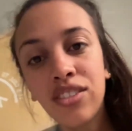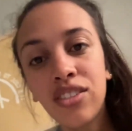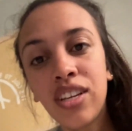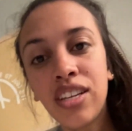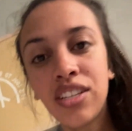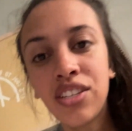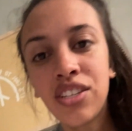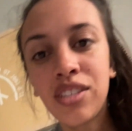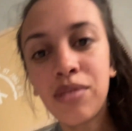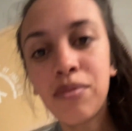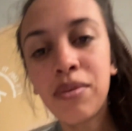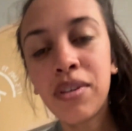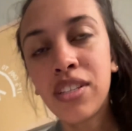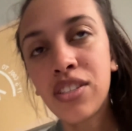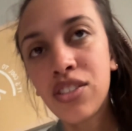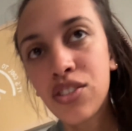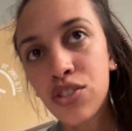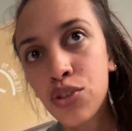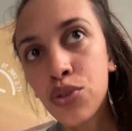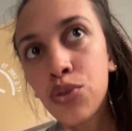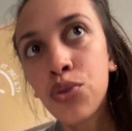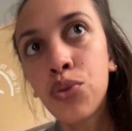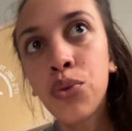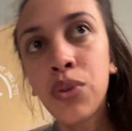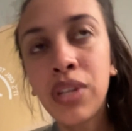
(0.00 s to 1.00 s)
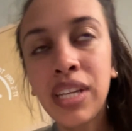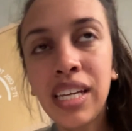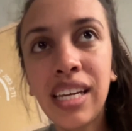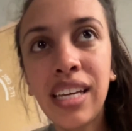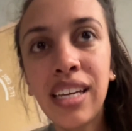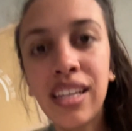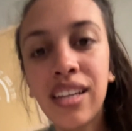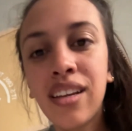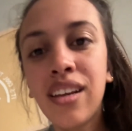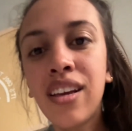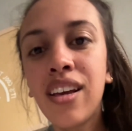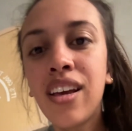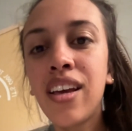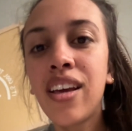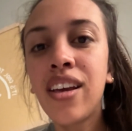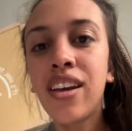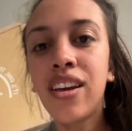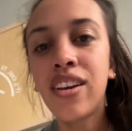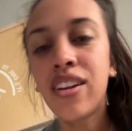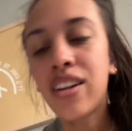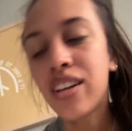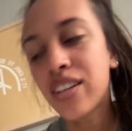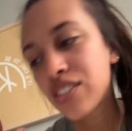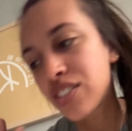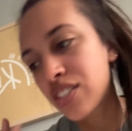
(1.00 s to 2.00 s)
that just means to need. You
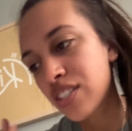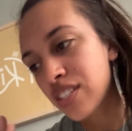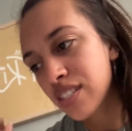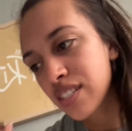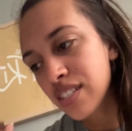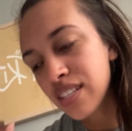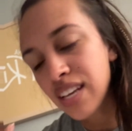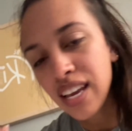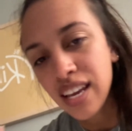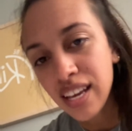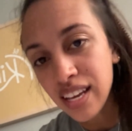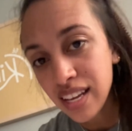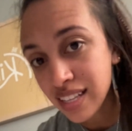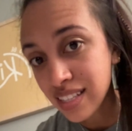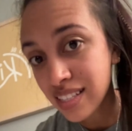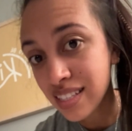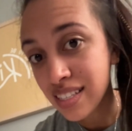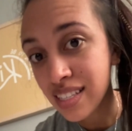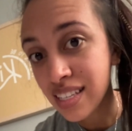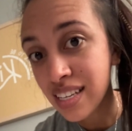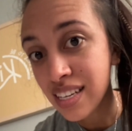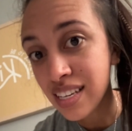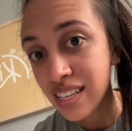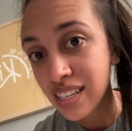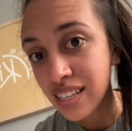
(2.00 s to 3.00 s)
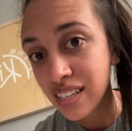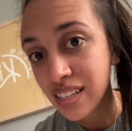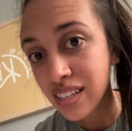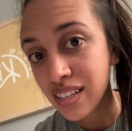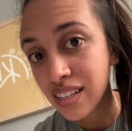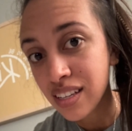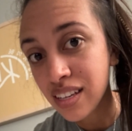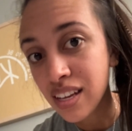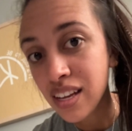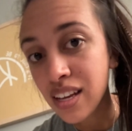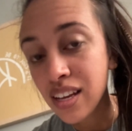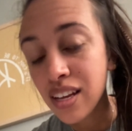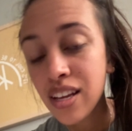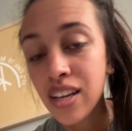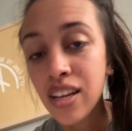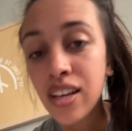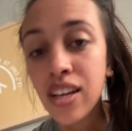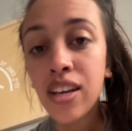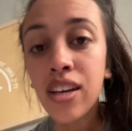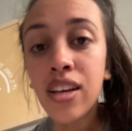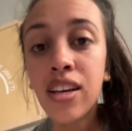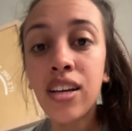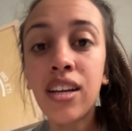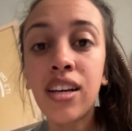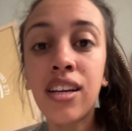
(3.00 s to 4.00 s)
know, it doesn't say it's need
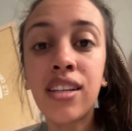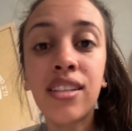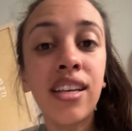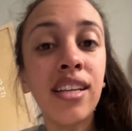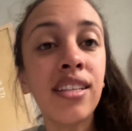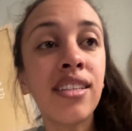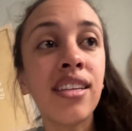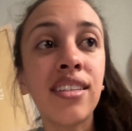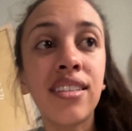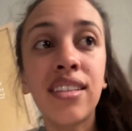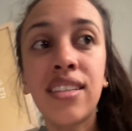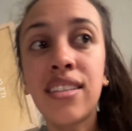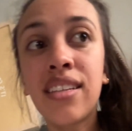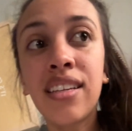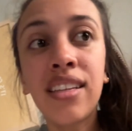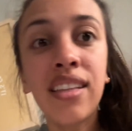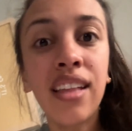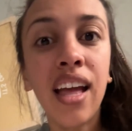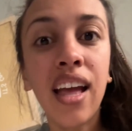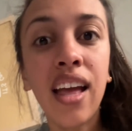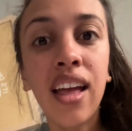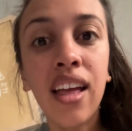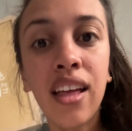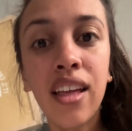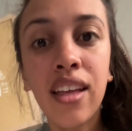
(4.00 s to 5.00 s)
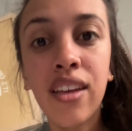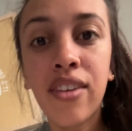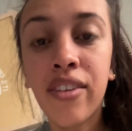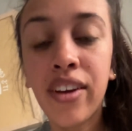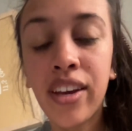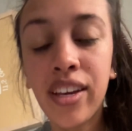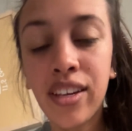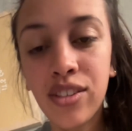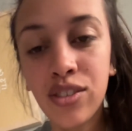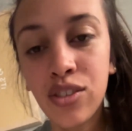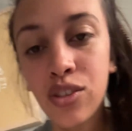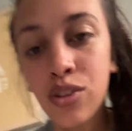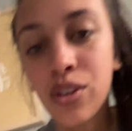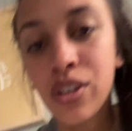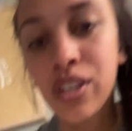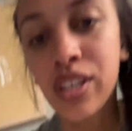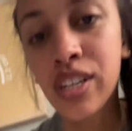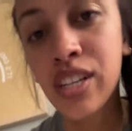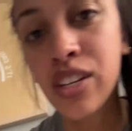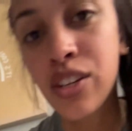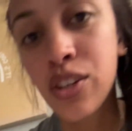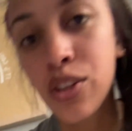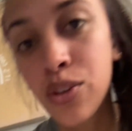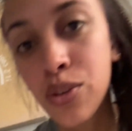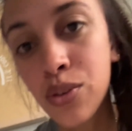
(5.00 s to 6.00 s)
because that's necesita, right? So you're going to
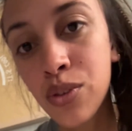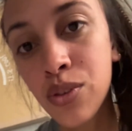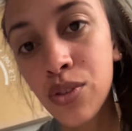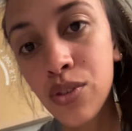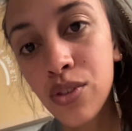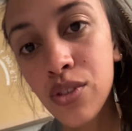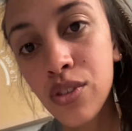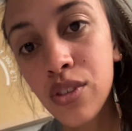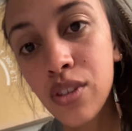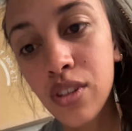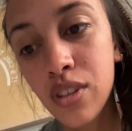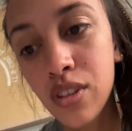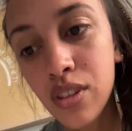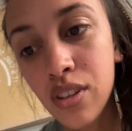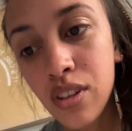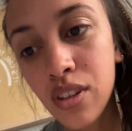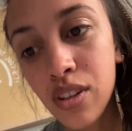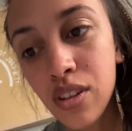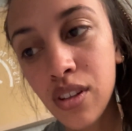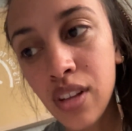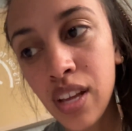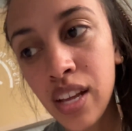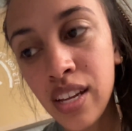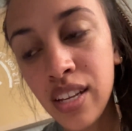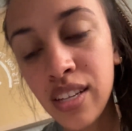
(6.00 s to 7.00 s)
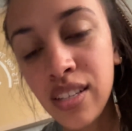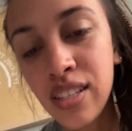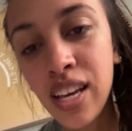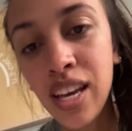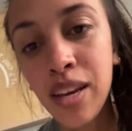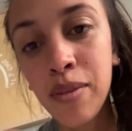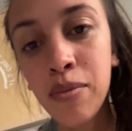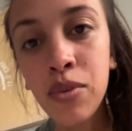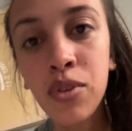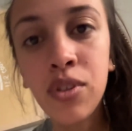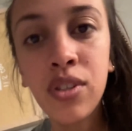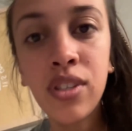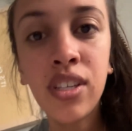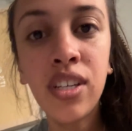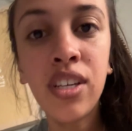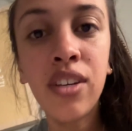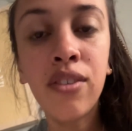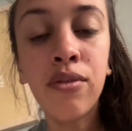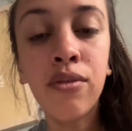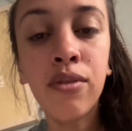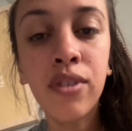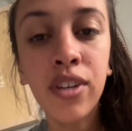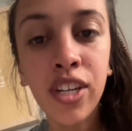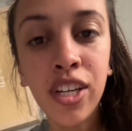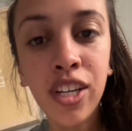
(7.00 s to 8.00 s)
use, anytime you see a
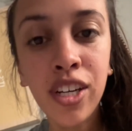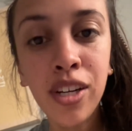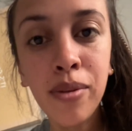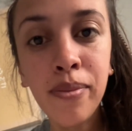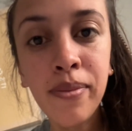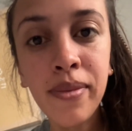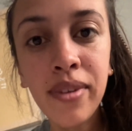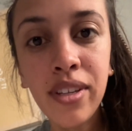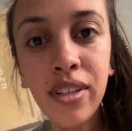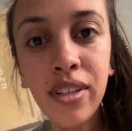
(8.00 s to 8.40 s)
verb,